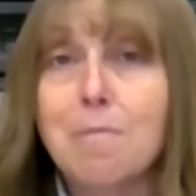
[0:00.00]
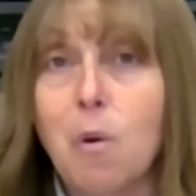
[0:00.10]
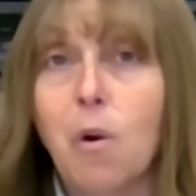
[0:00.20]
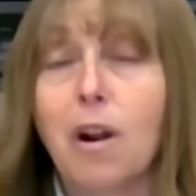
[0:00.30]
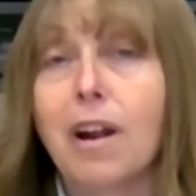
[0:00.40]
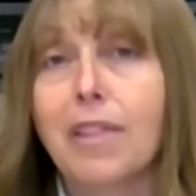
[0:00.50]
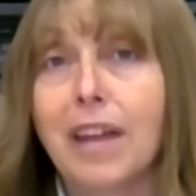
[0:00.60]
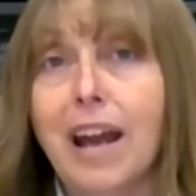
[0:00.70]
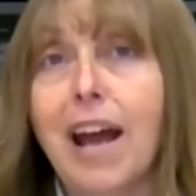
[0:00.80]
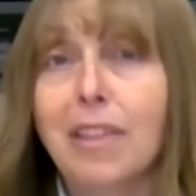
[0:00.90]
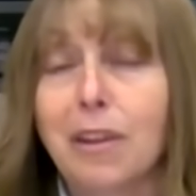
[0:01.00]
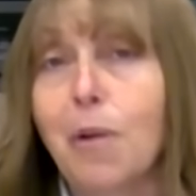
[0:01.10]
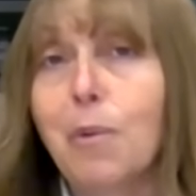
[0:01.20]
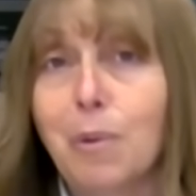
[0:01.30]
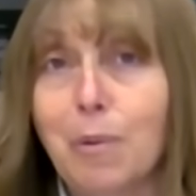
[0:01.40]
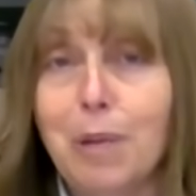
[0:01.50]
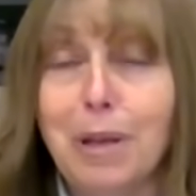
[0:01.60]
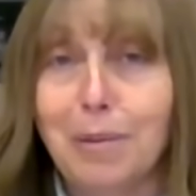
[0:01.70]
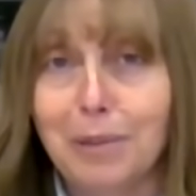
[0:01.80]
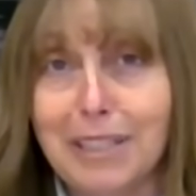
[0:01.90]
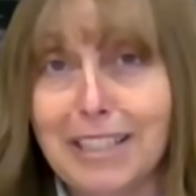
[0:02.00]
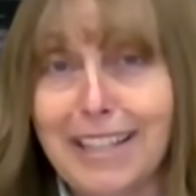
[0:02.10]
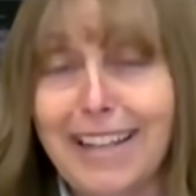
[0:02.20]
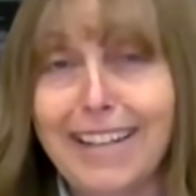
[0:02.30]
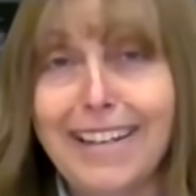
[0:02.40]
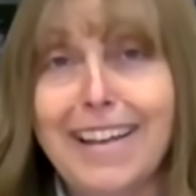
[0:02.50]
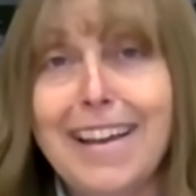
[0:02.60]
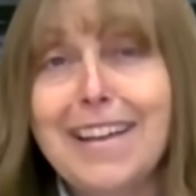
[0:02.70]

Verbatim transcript: more than I thought we would be able to send.